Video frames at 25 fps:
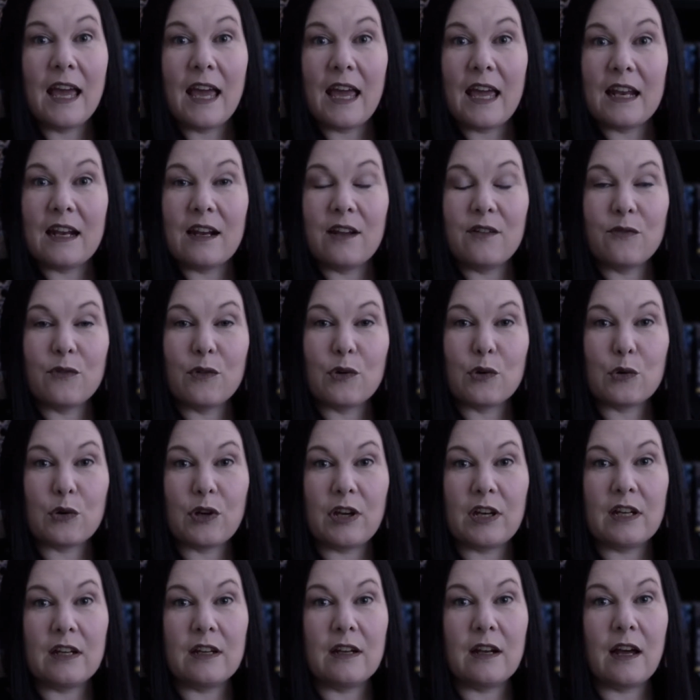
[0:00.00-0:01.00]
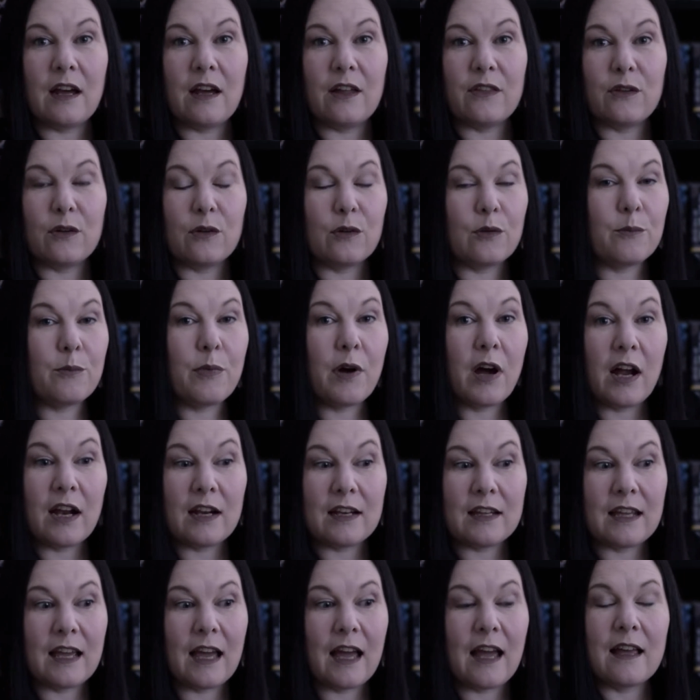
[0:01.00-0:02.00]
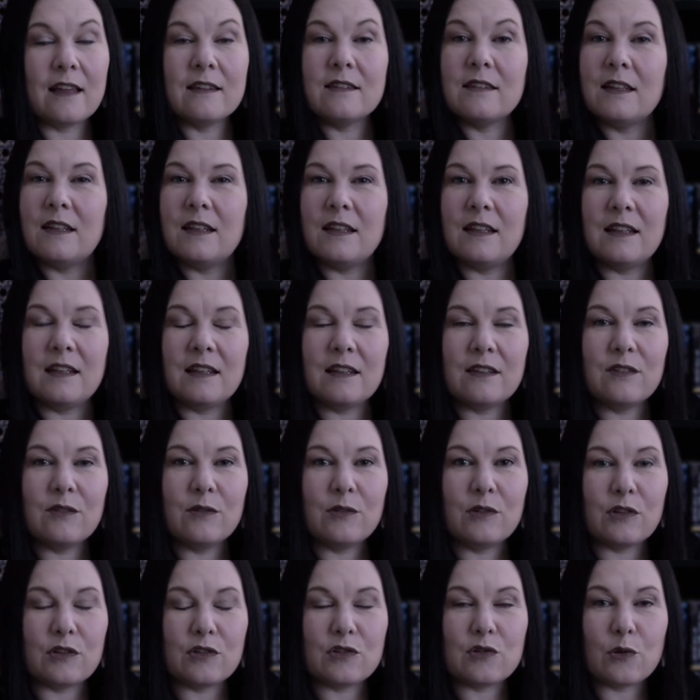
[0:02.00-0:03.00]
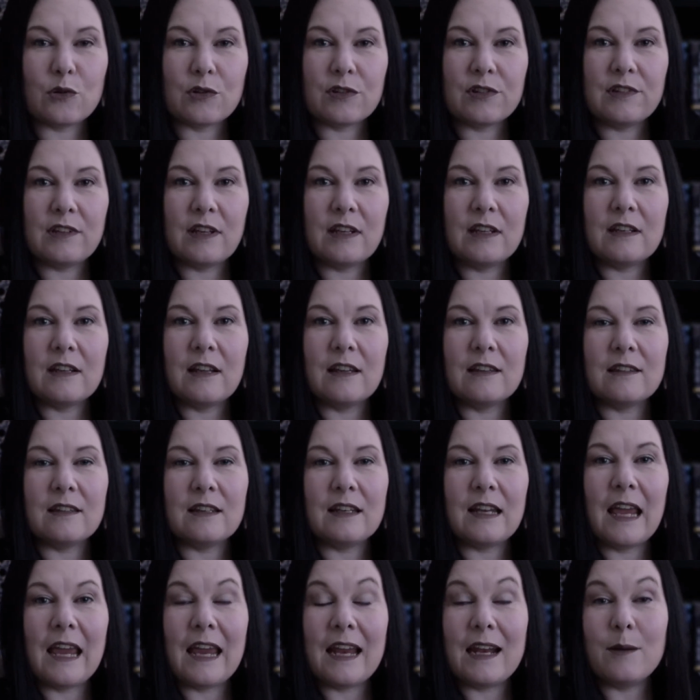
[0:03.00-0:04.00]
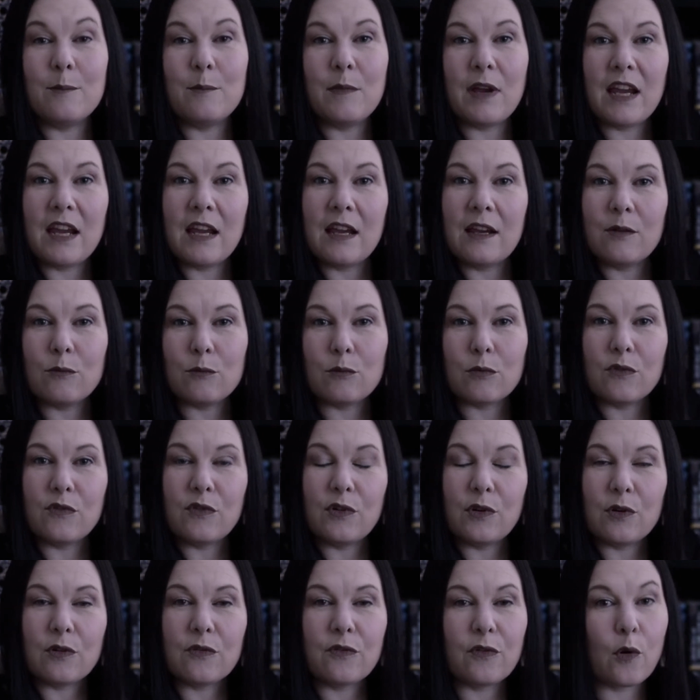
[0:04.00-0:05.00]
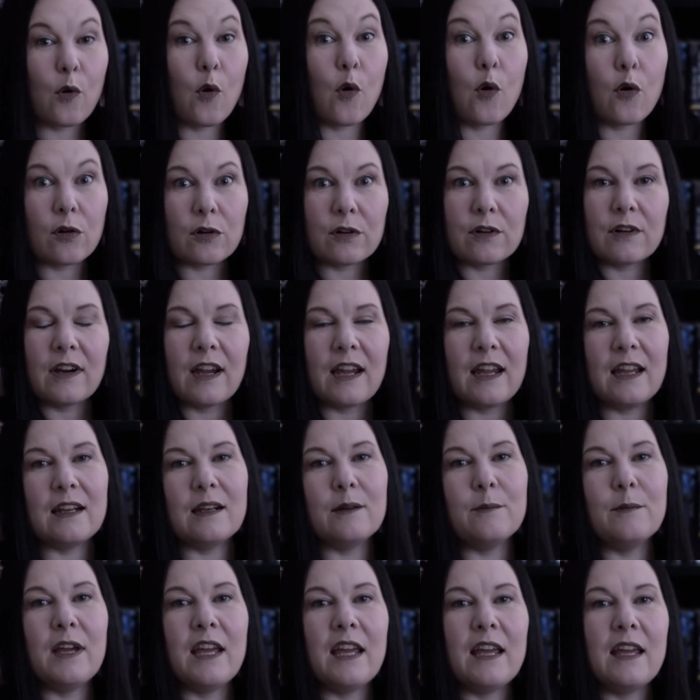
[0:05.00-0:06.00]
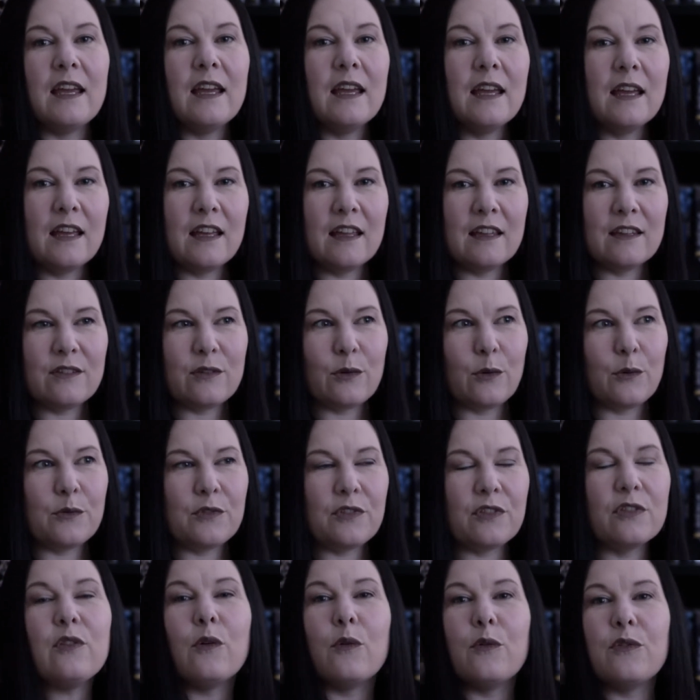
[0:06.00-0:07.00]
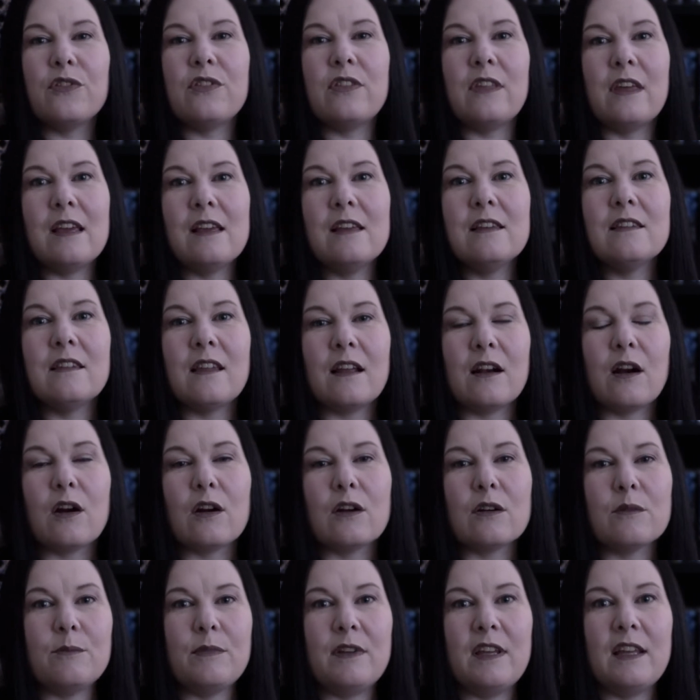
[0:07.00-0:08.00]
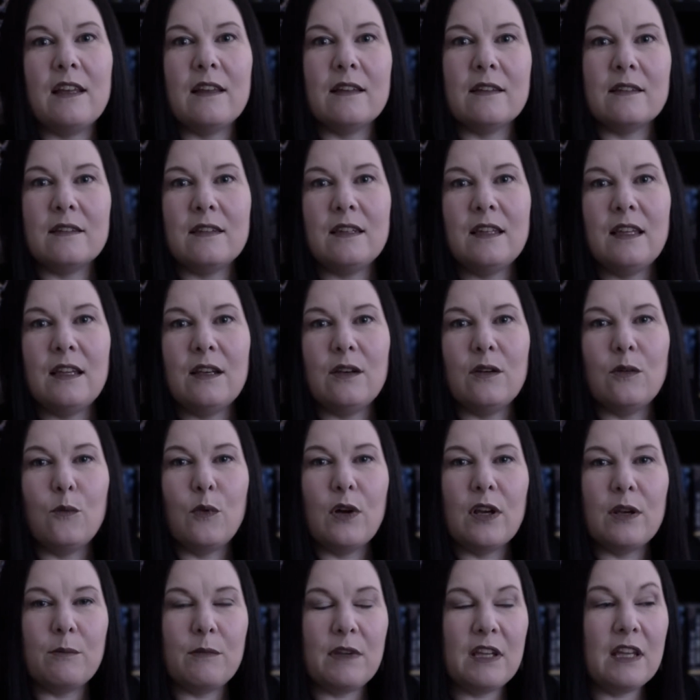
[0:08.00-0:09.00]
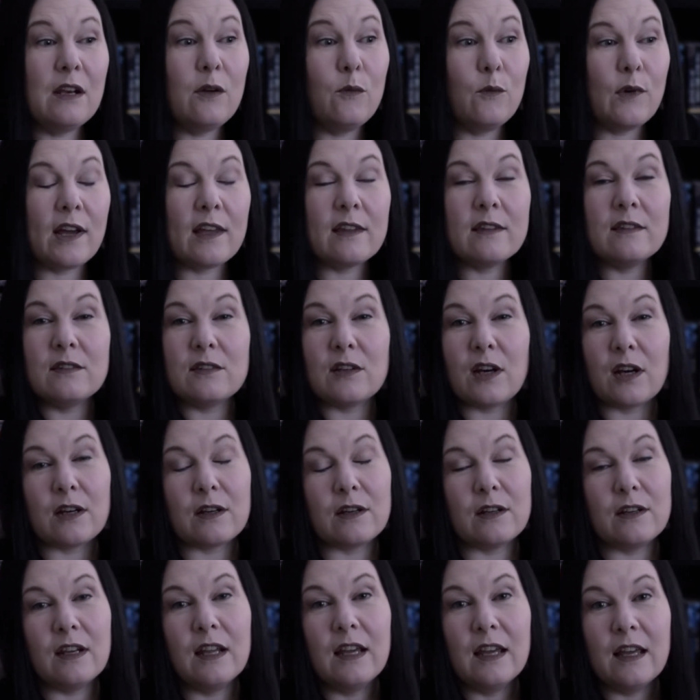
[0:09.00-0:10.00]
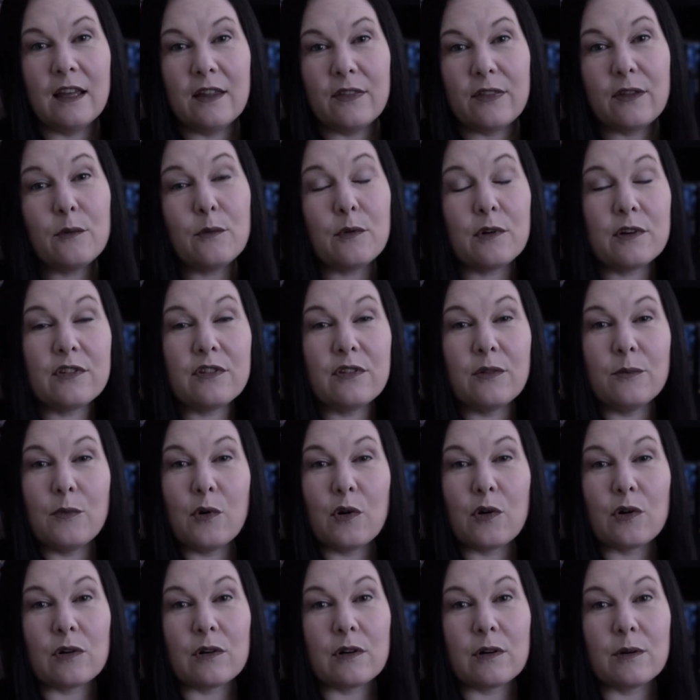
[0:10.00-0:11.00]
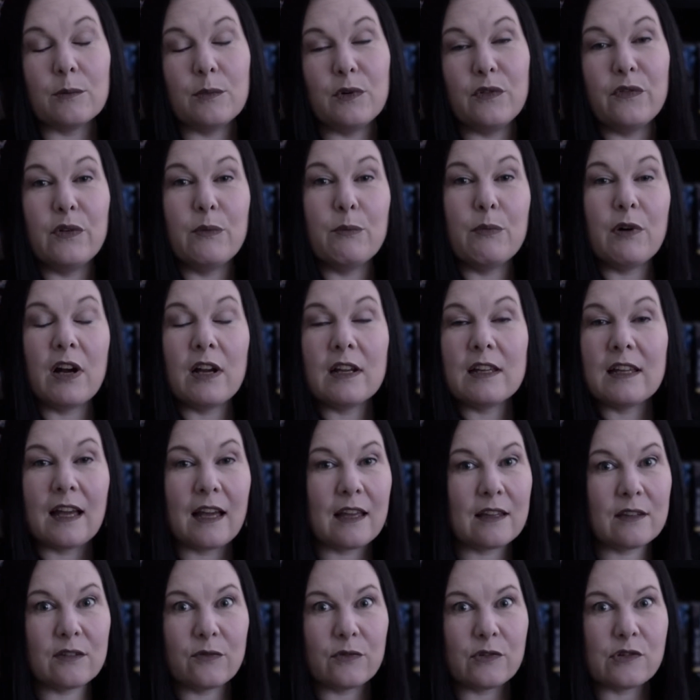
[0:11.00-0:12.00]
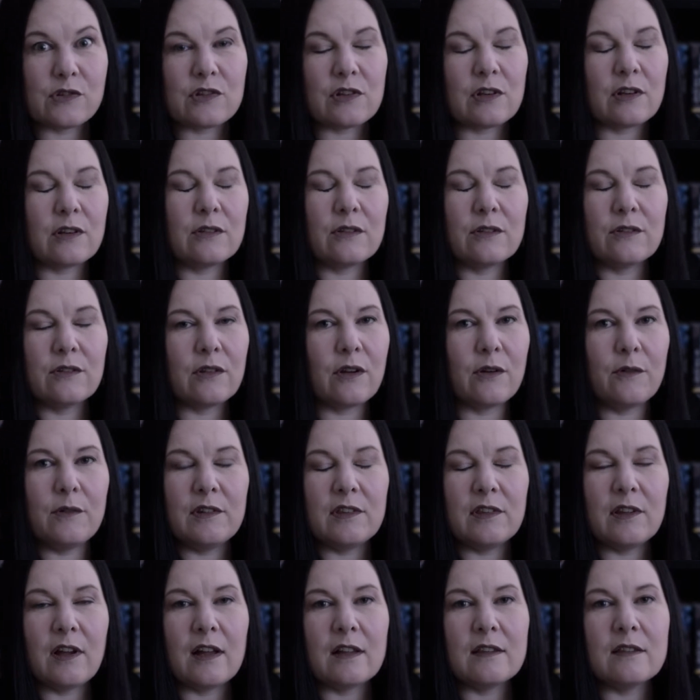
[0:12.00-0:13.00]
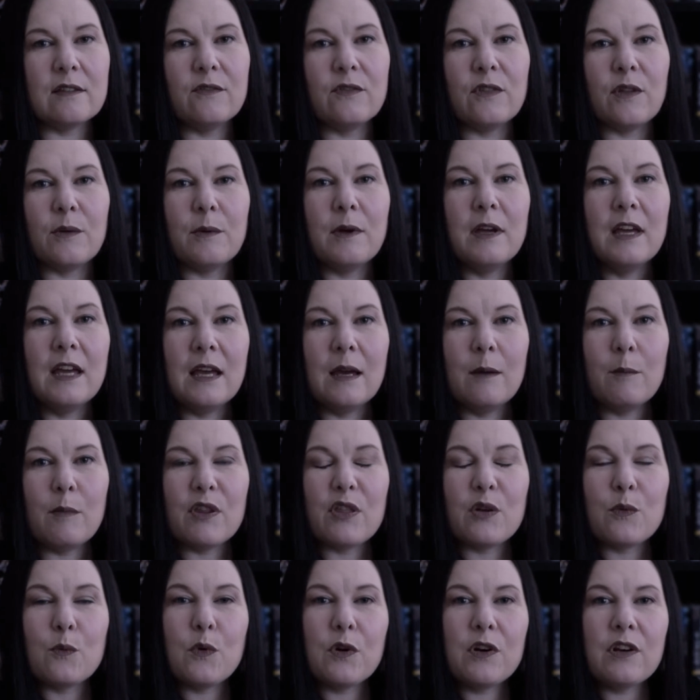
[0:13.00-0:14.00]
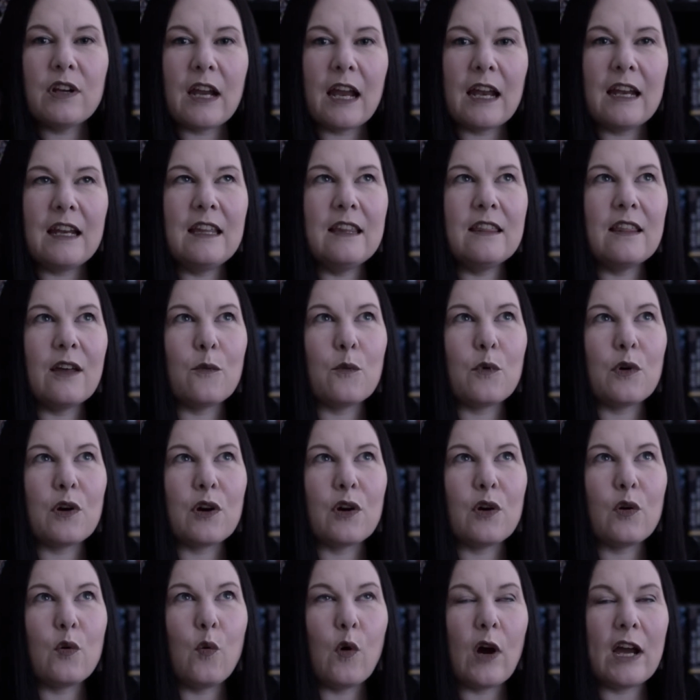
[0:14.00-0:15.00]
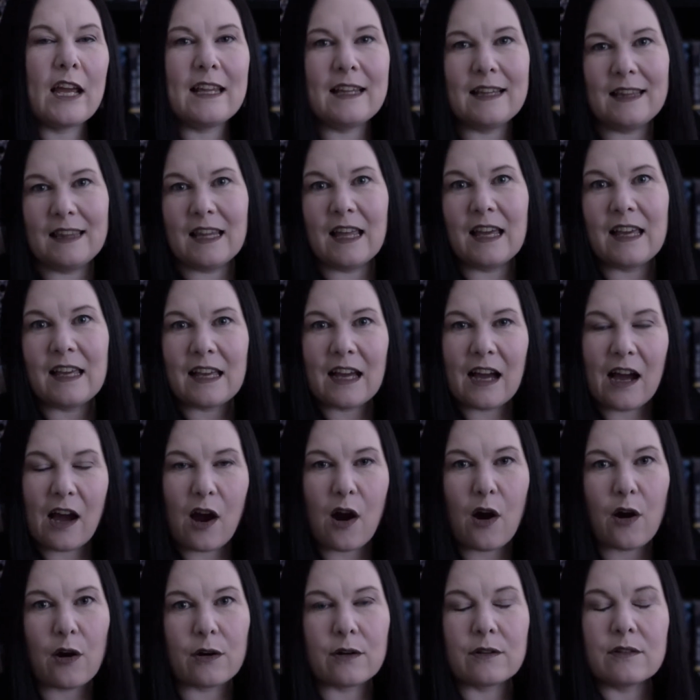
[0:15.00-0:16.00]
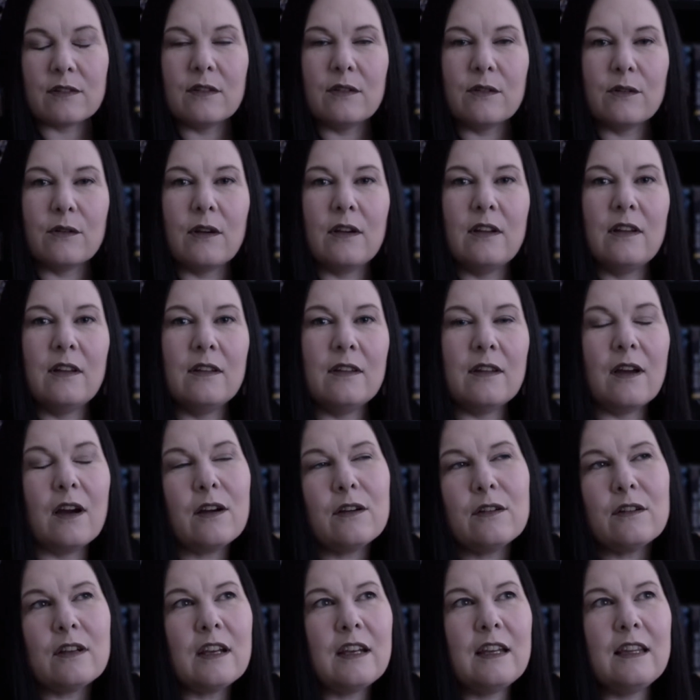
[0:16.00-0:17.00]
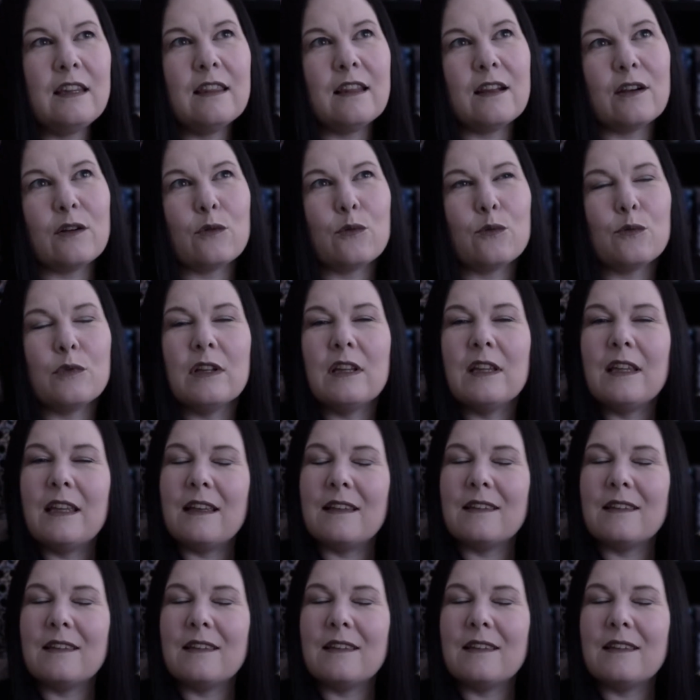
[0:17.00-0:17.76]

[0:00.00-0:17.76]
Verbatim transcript: And I've created other podcasts. I did a short stint as an anime reviewer for horror anime so it was those things that aren't being seen. When me and Wes started, there were some horror movie podcasts for sure. There's always lots of them, but there weren't any that were quite like ours. And there aren't any that are really